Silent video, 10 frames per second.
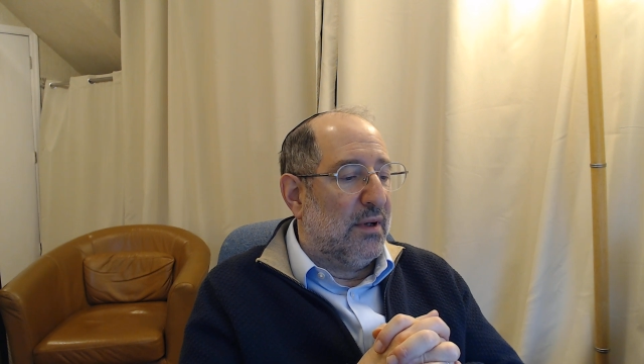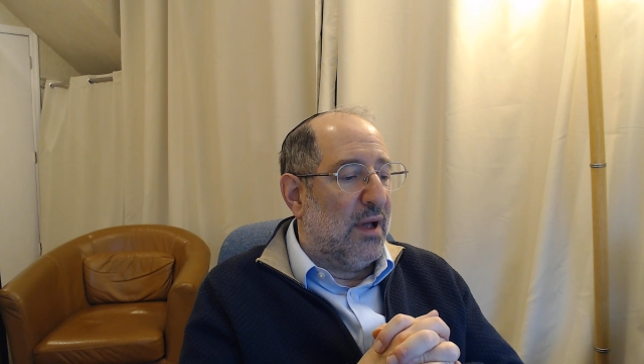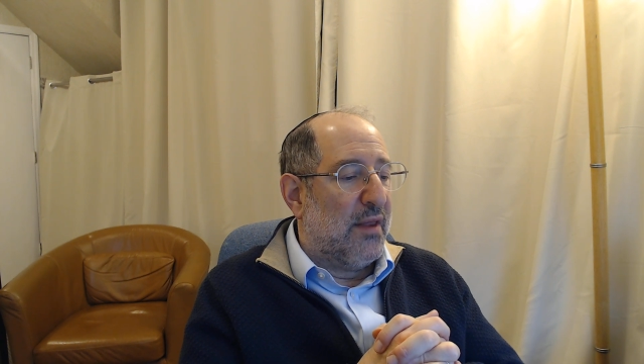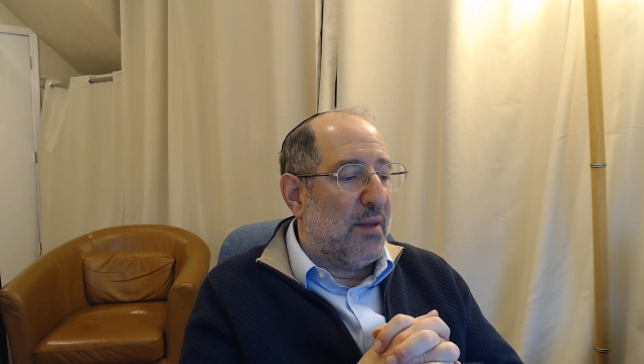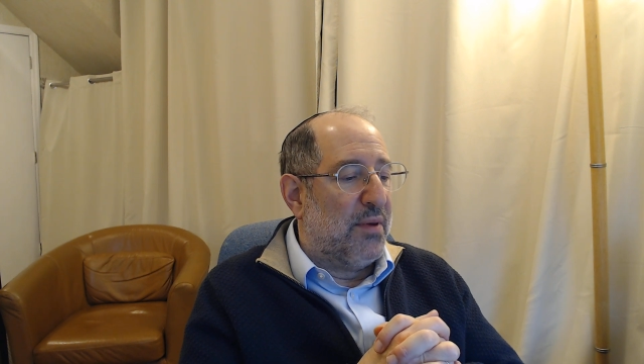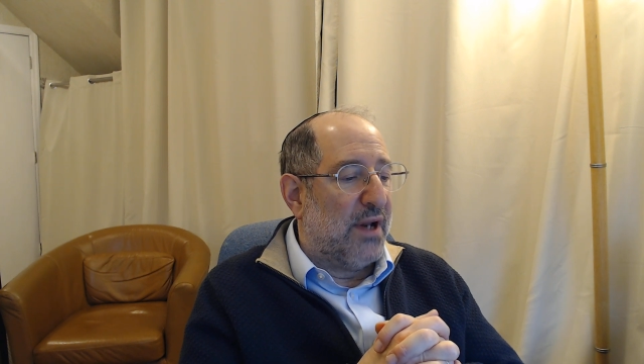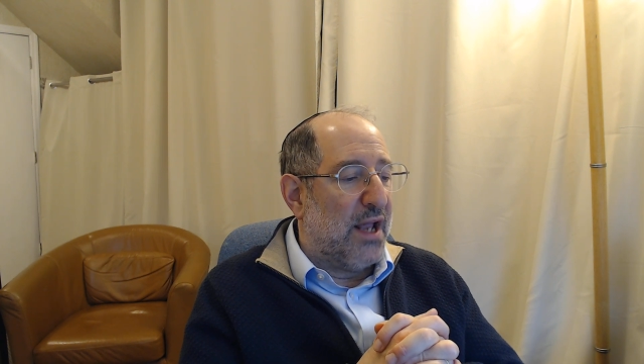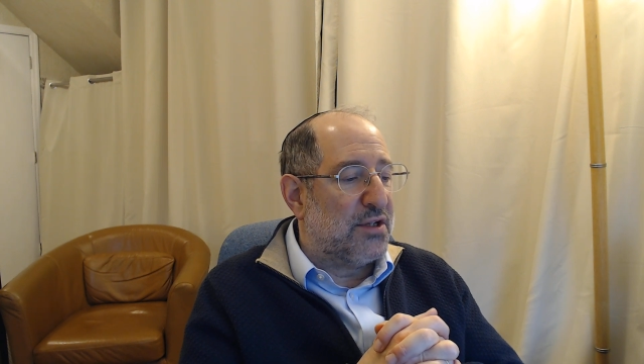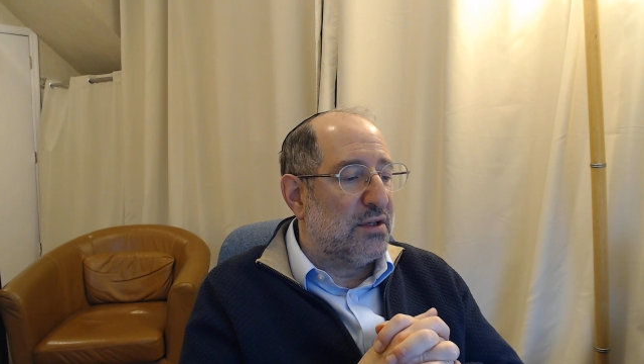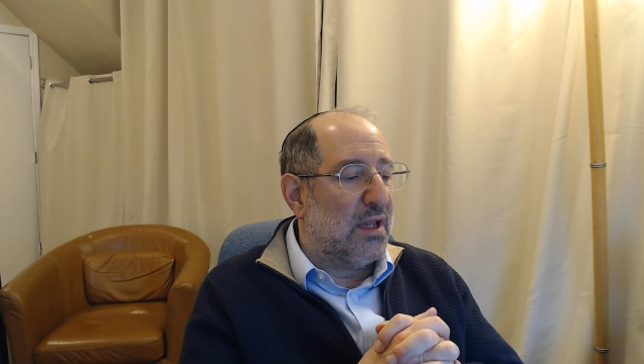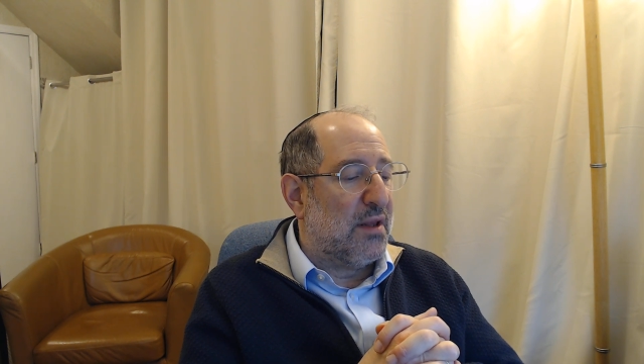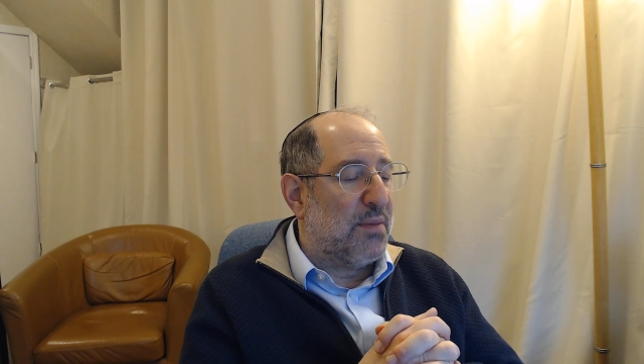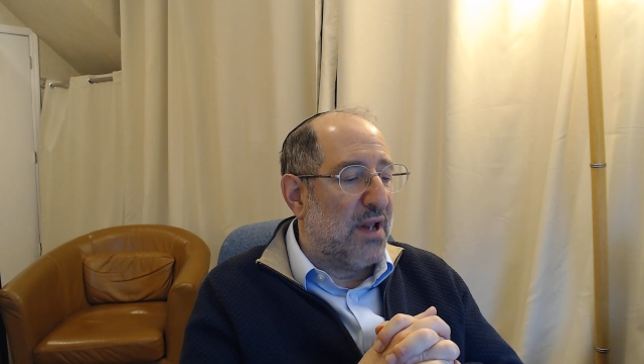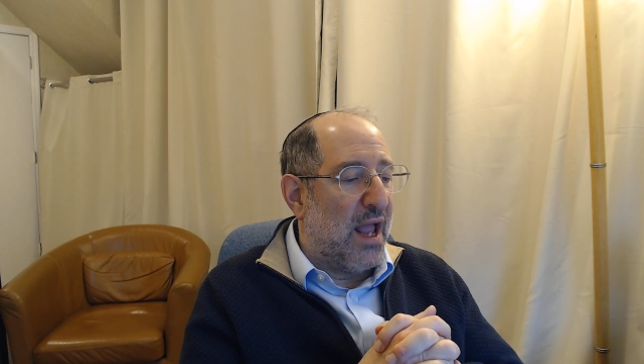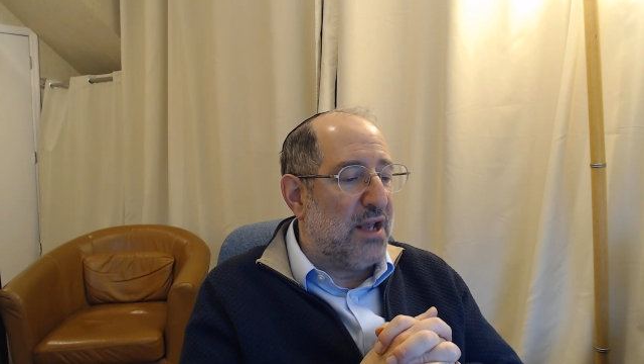they put ash and they
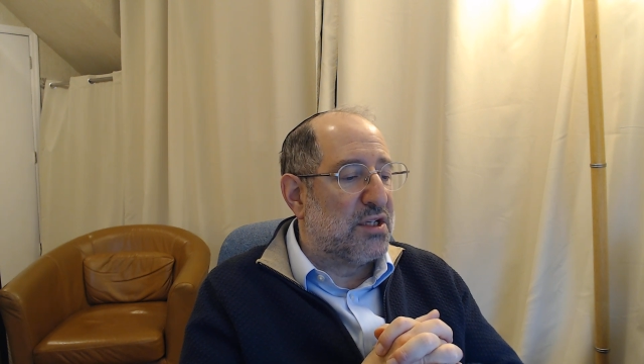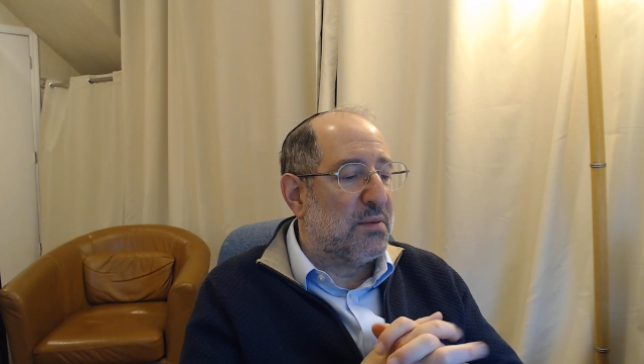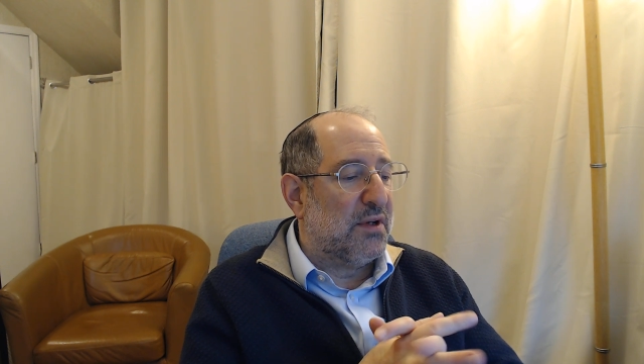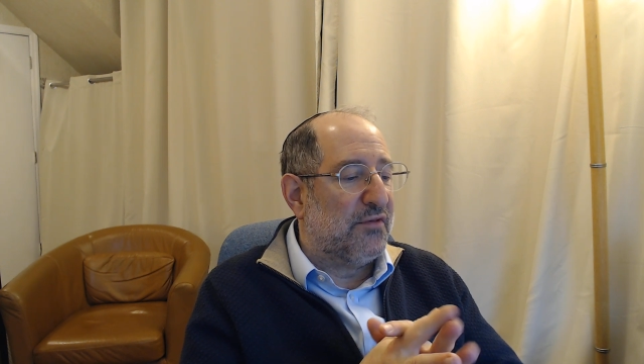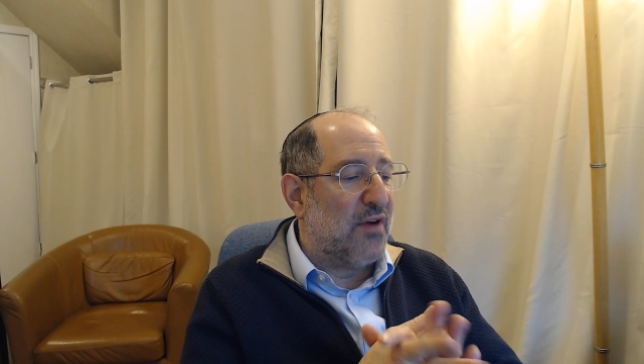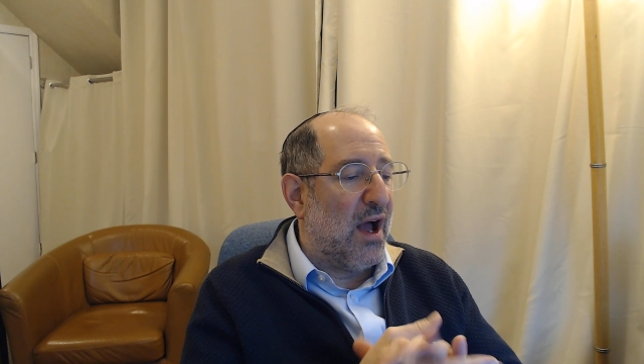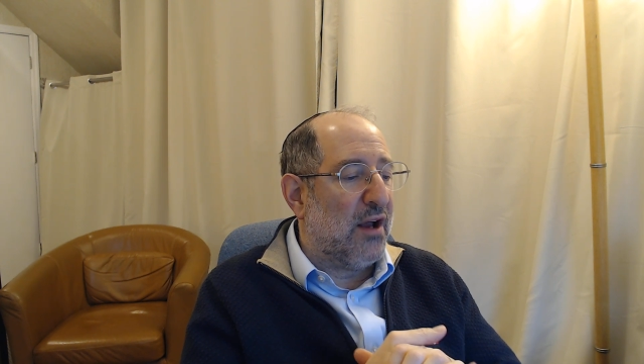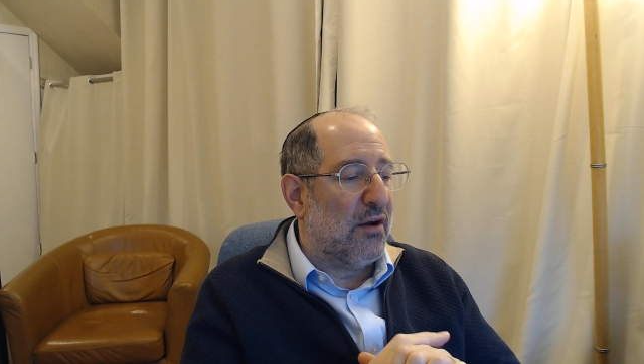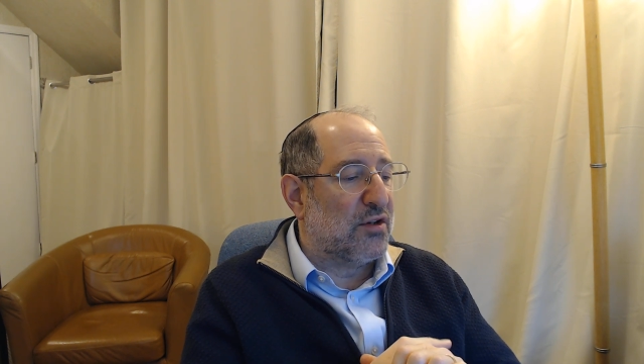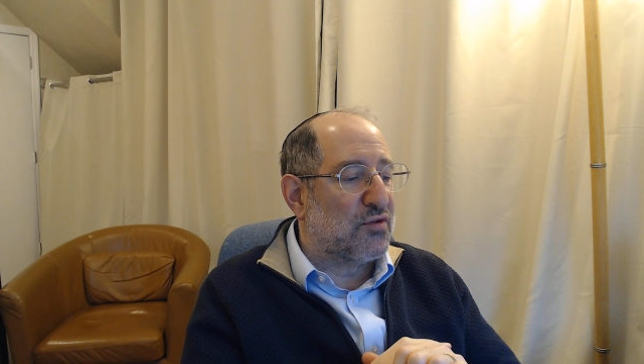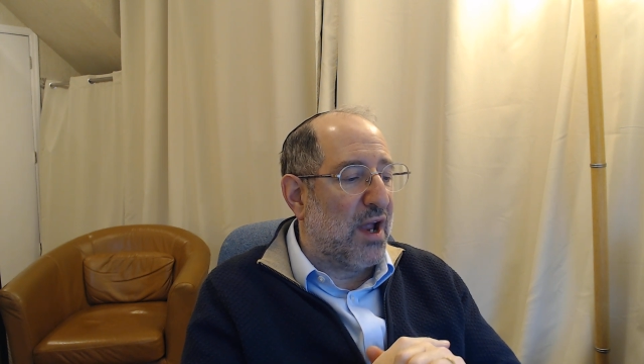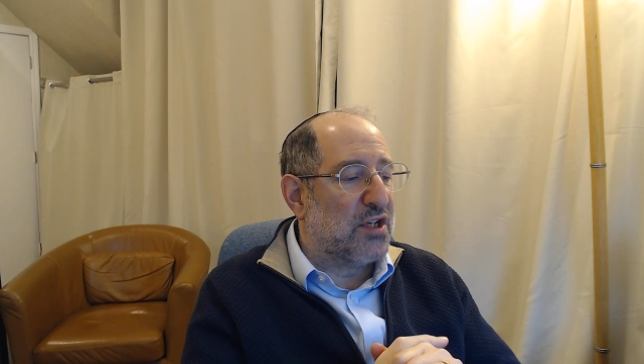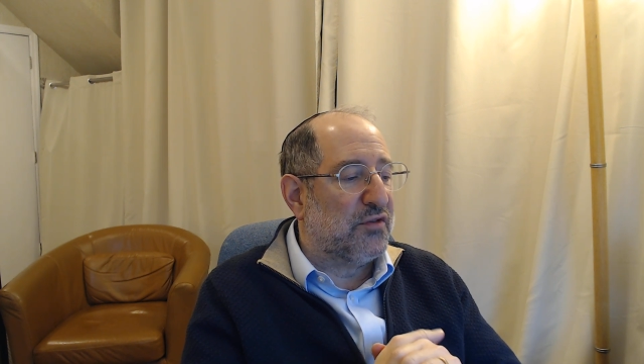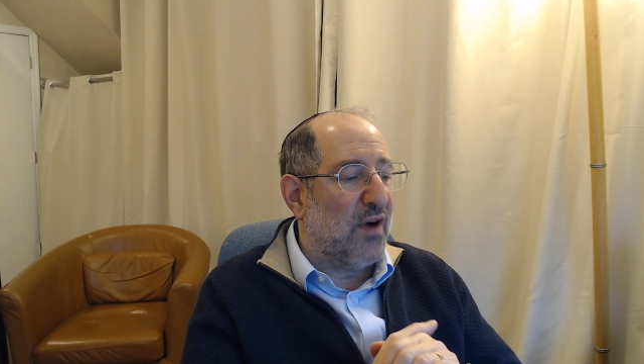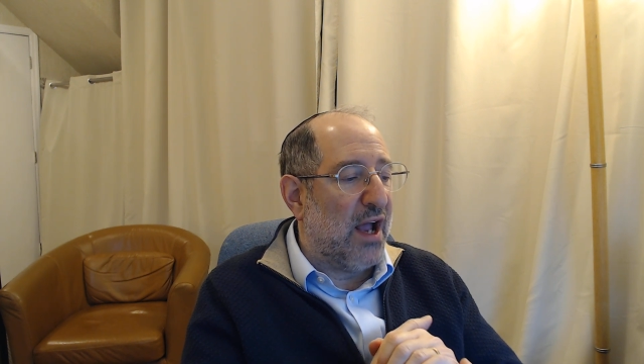put fire, a
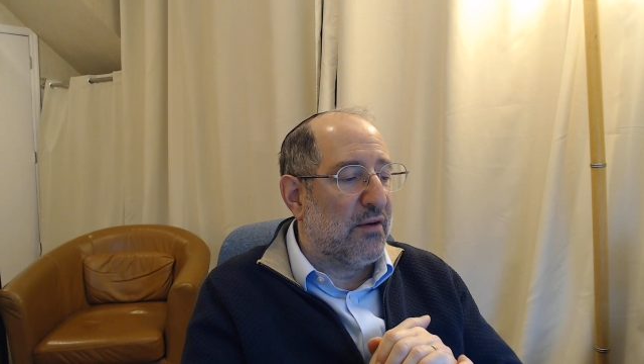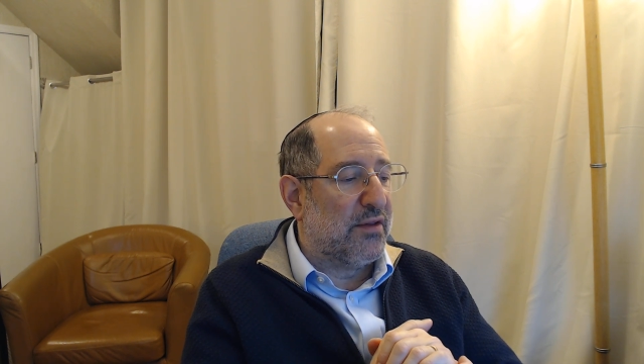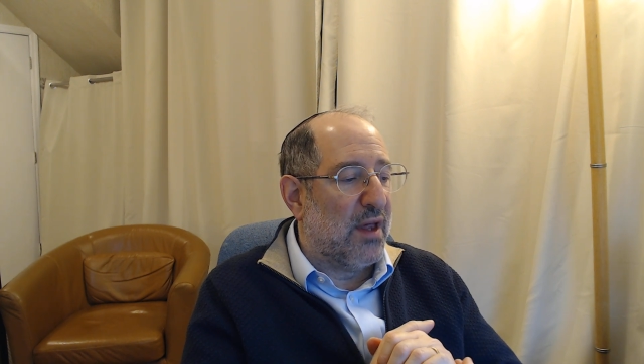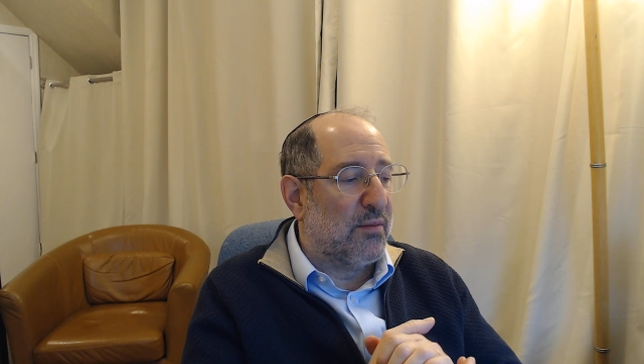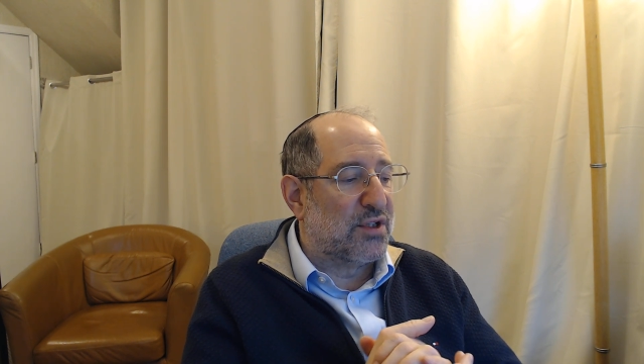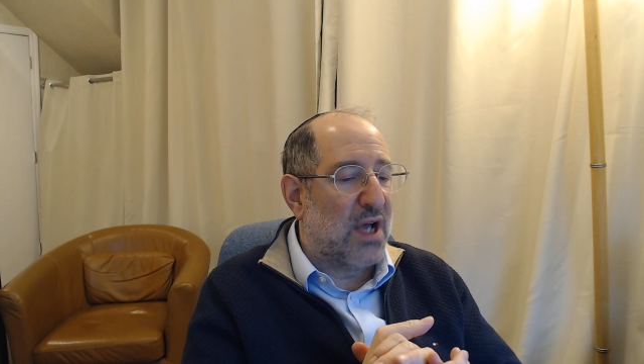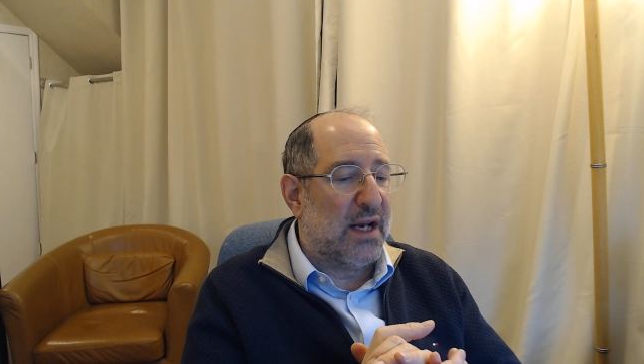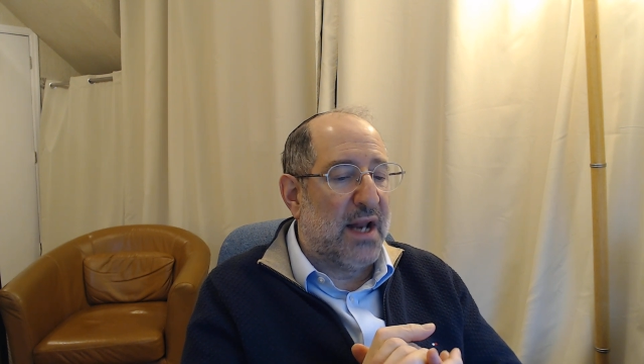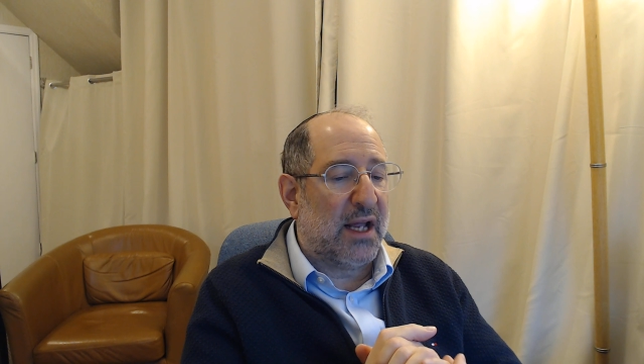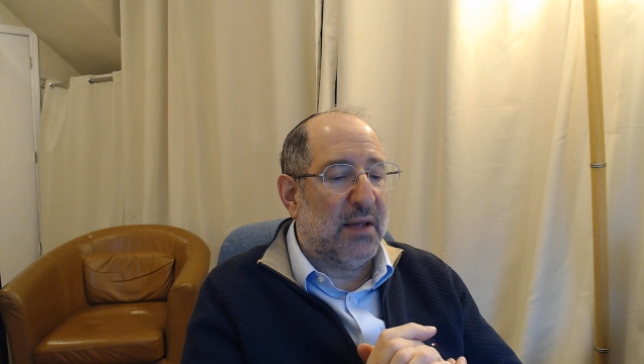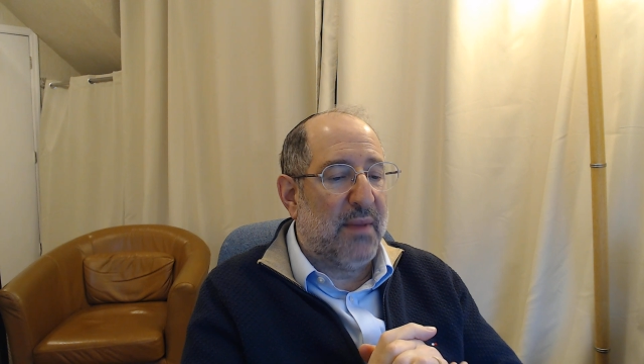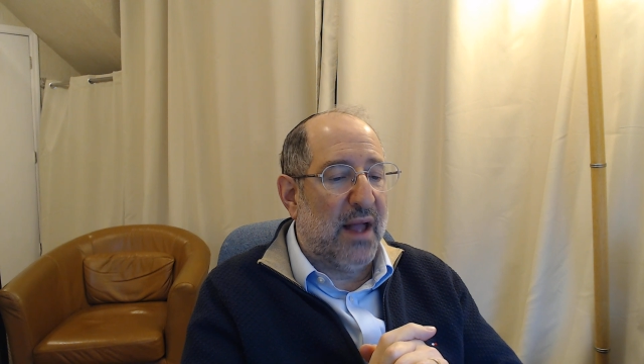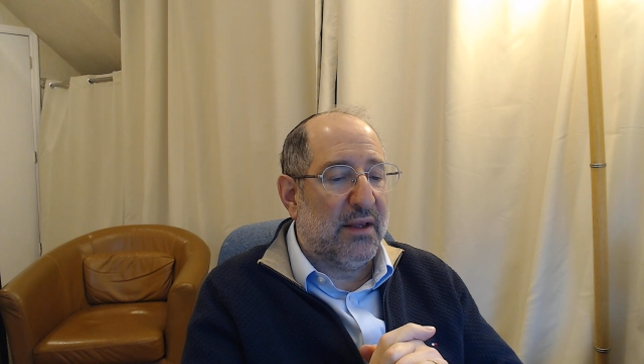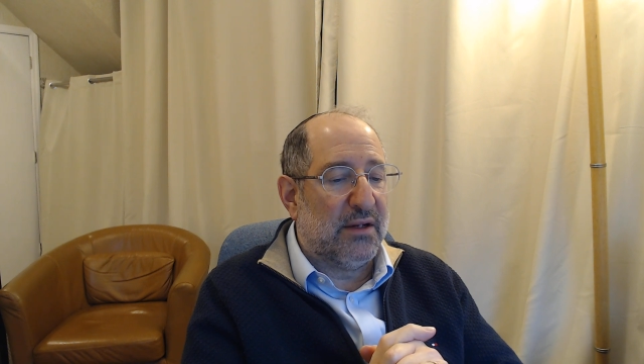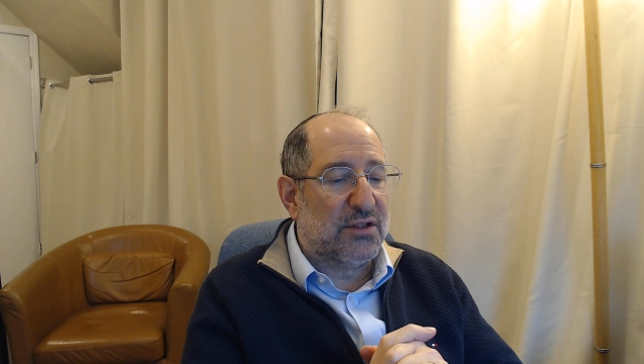strange fire in them, which God had not
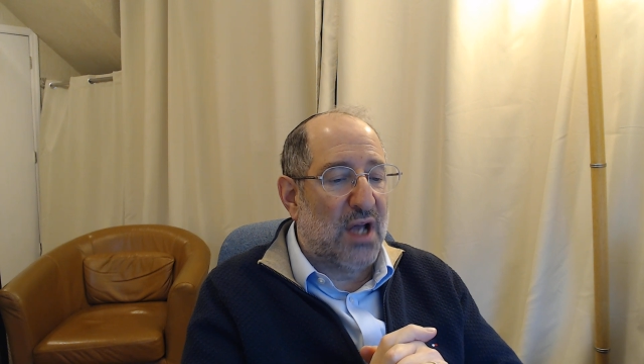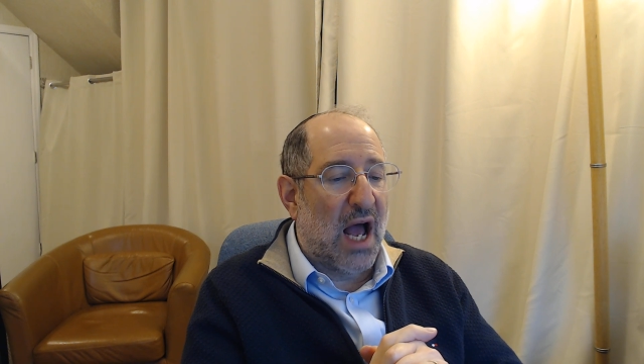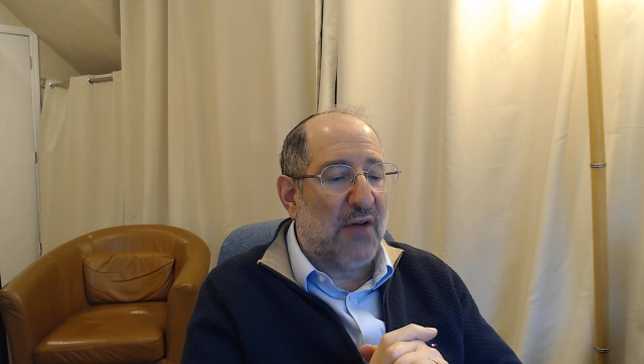commanded. Even